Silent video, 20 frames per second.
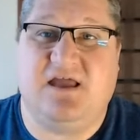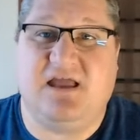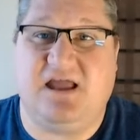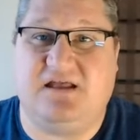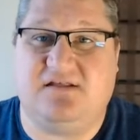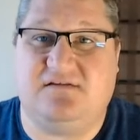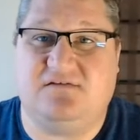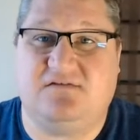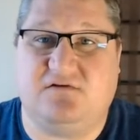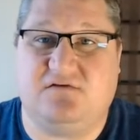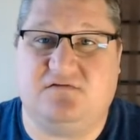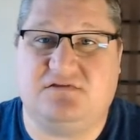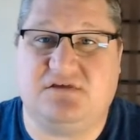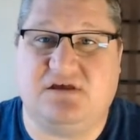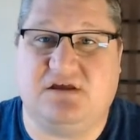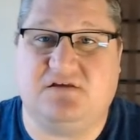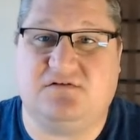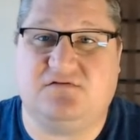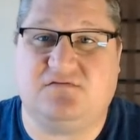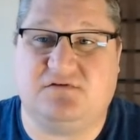and so
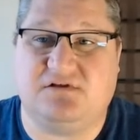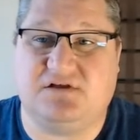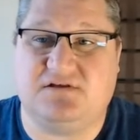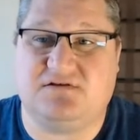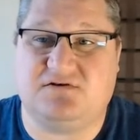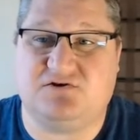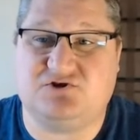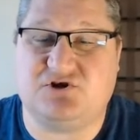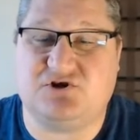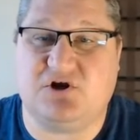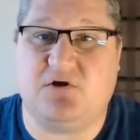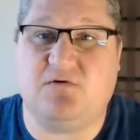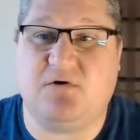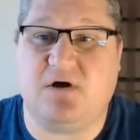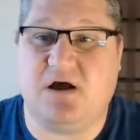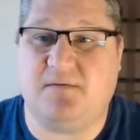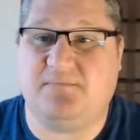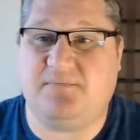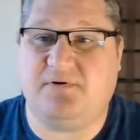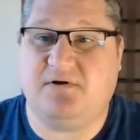things will either show
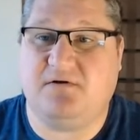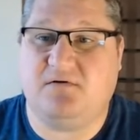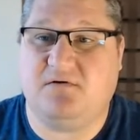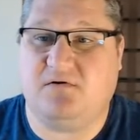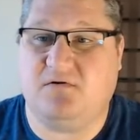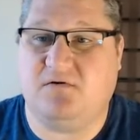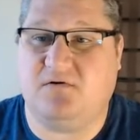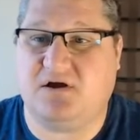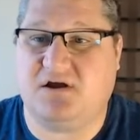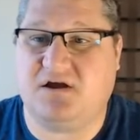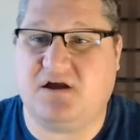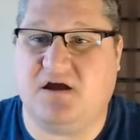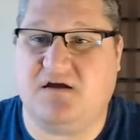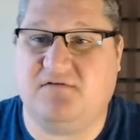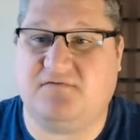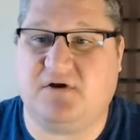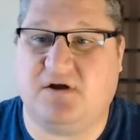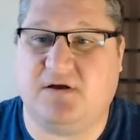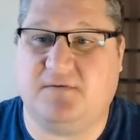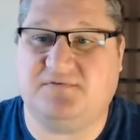up or
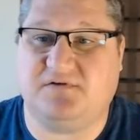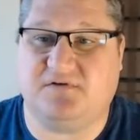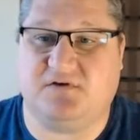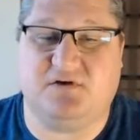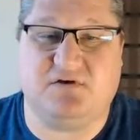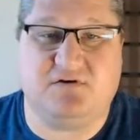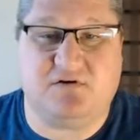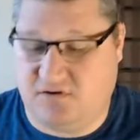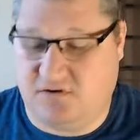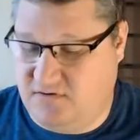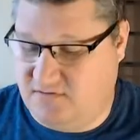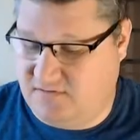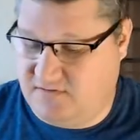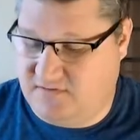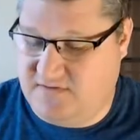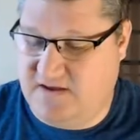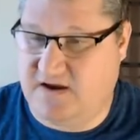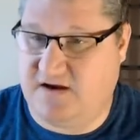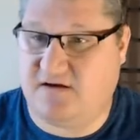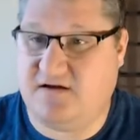cover up. So you don't know they're
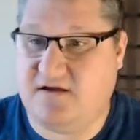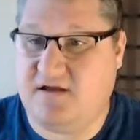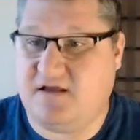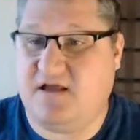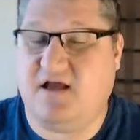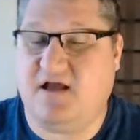there.